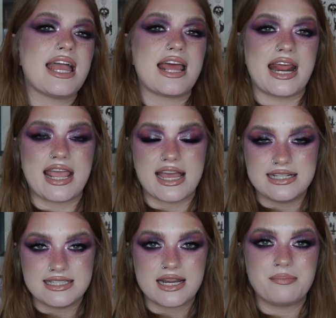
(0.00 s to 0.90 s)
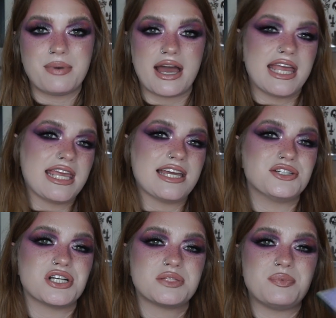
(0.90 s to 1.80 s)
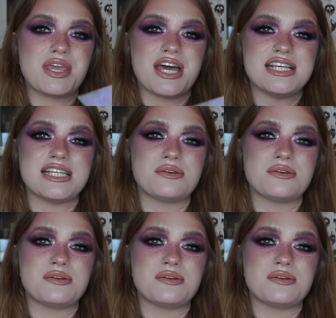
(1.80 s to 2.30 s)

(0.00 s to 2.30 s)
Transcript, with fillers: and I ended up buying it just because